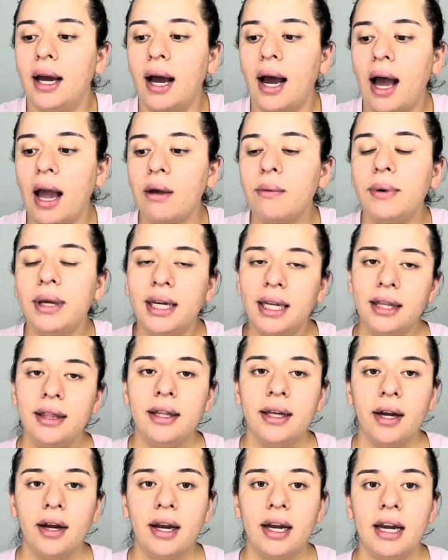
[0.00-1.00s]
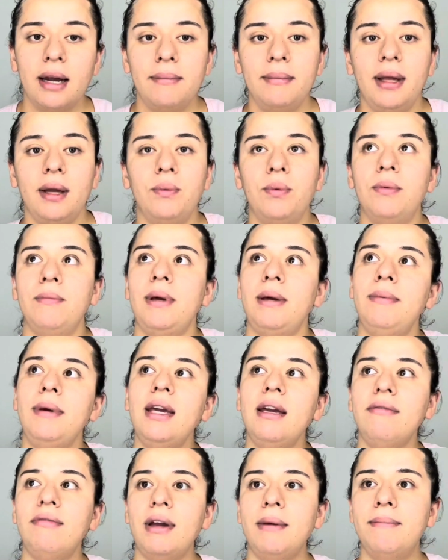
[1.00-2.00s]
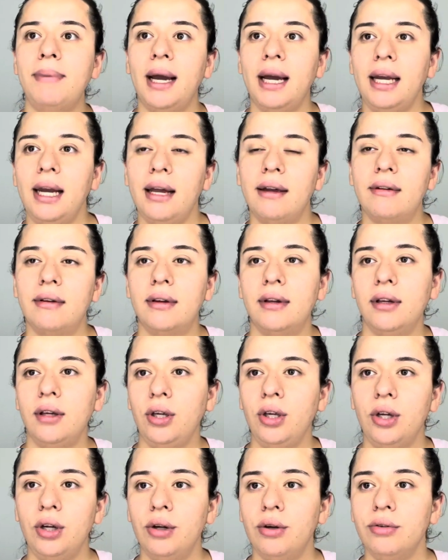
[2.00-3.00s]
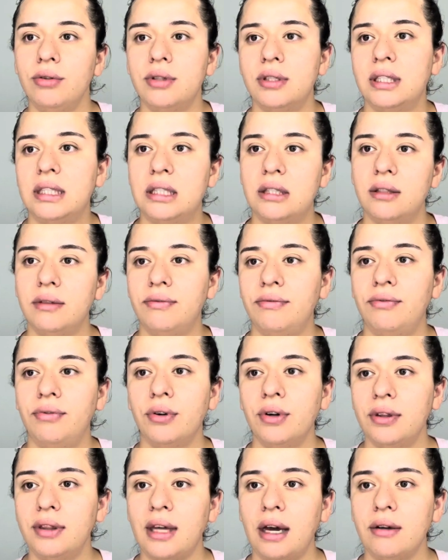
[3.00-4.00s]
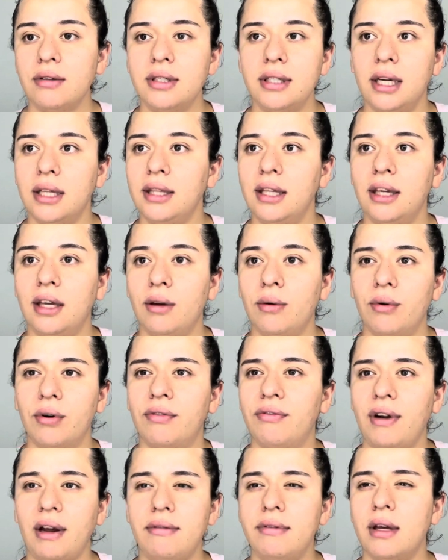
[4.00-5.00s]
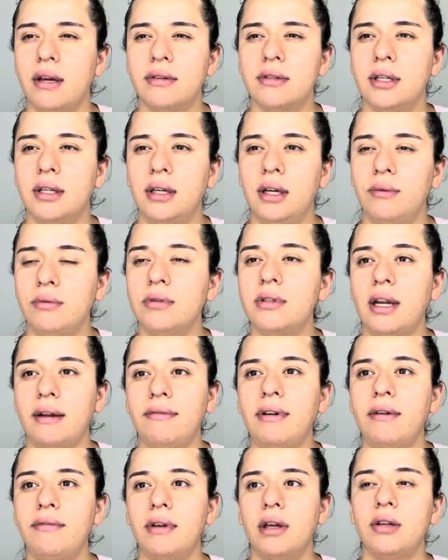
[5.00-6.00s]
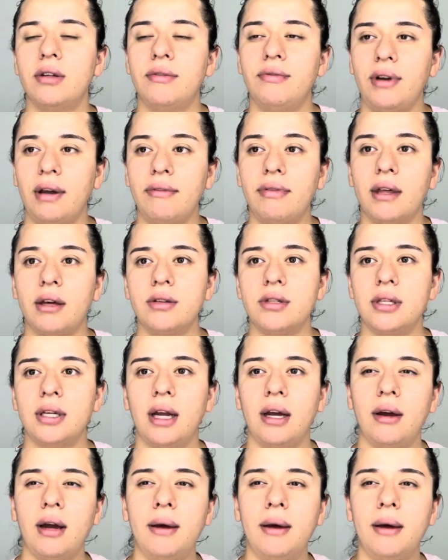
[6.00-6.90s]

I went in there and I'm like, well, maybe if I buy like, you know, 4,000, I think it was 5,000. It was like 5,000.